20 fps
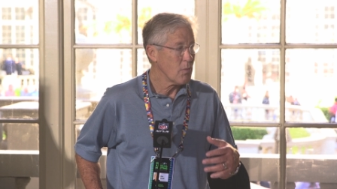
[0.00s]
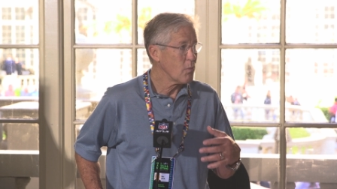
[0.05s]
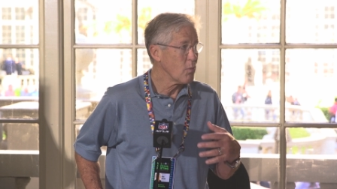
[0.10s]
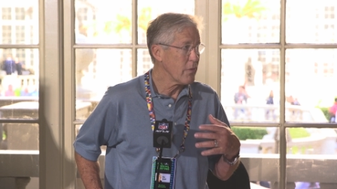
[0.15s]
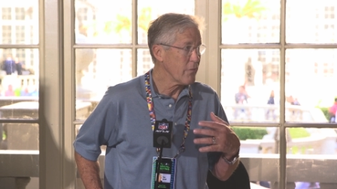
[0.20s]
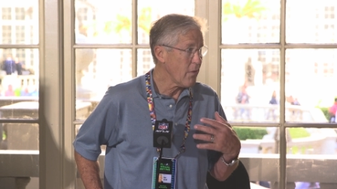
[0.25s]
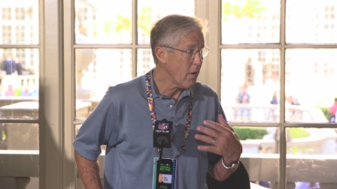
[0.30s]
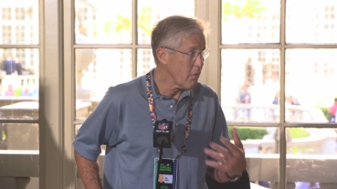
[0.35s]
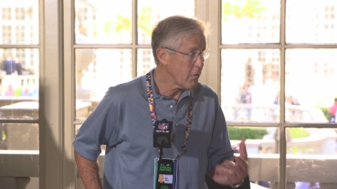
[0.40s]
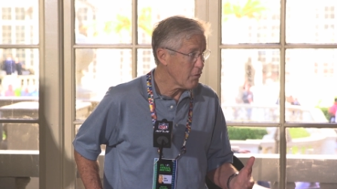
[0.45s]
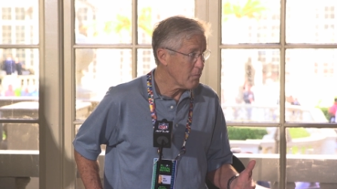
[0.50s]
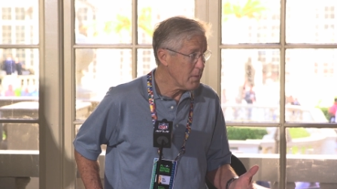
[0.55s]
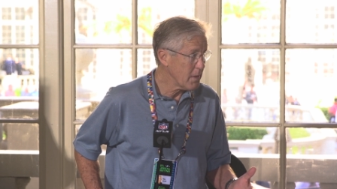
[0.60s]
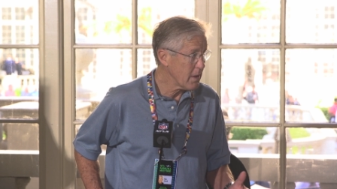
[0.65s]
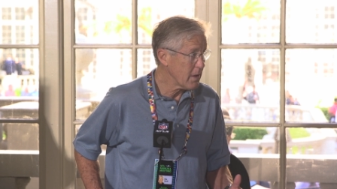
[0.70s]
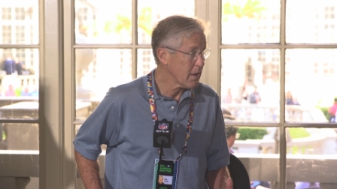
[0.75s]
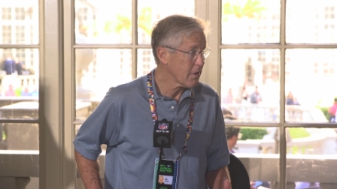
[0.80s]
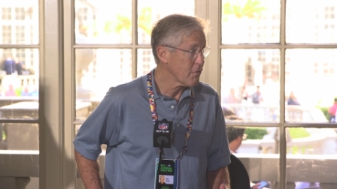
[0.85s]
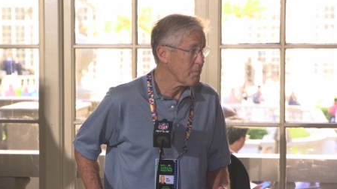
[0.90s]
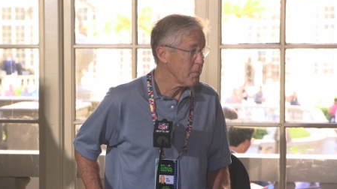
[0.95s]
We've always been
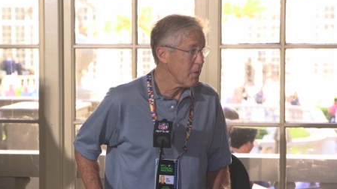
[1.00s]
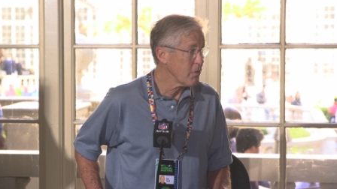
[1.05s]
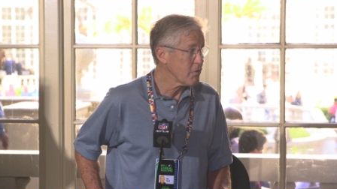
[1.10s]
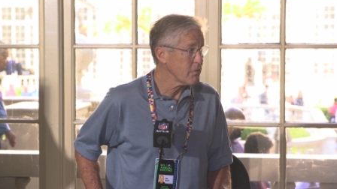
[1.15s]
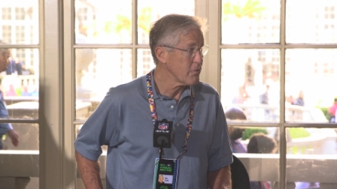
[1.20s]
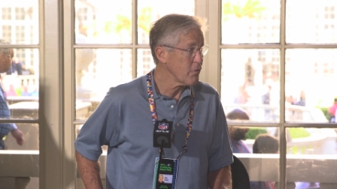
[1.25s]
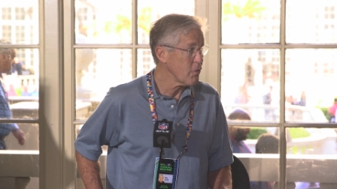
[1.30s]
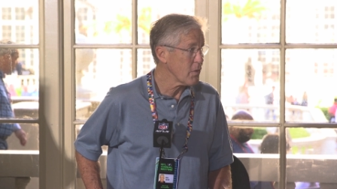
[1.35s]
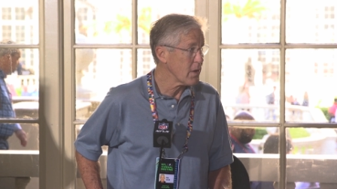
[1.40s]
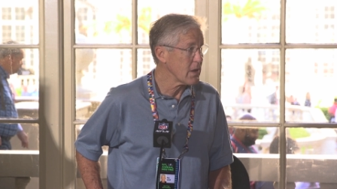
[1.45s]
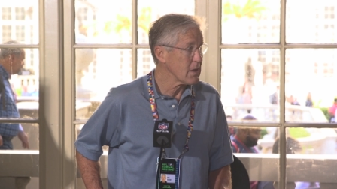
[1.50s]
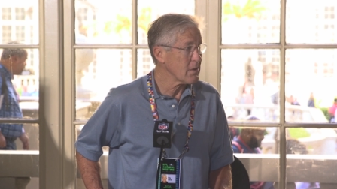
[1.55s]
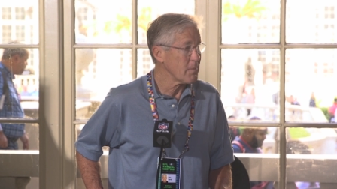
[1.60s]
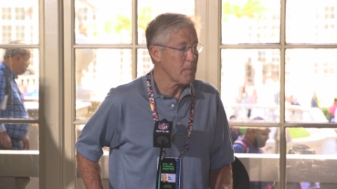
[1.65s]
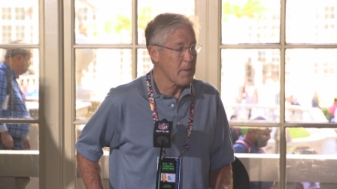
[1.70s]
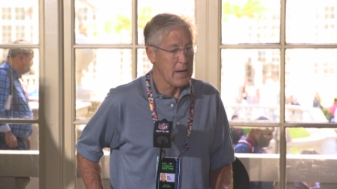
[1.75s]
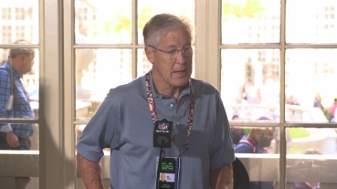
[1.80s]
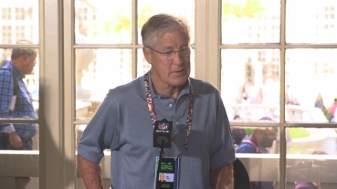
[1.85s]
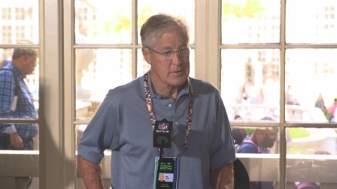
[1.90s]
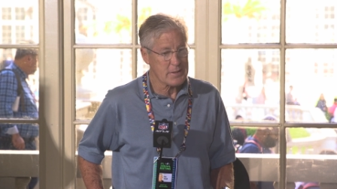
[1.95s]
an
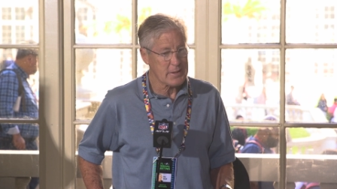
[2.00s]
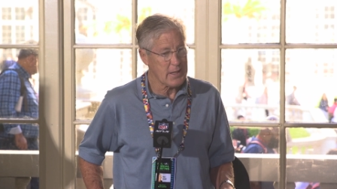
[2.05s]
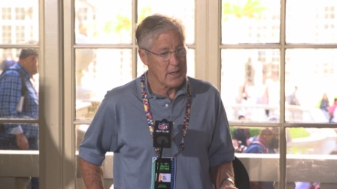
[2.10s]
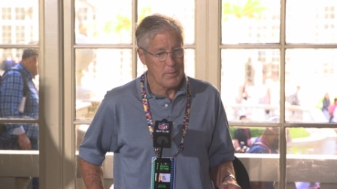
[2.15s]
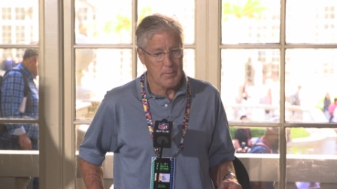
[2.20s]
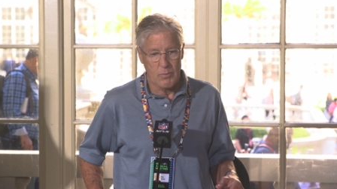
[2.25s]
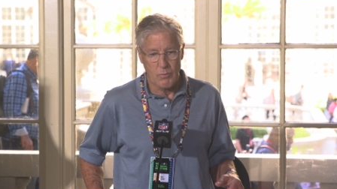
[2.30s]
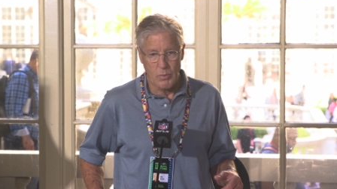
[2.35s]
explosive-oriented passing game,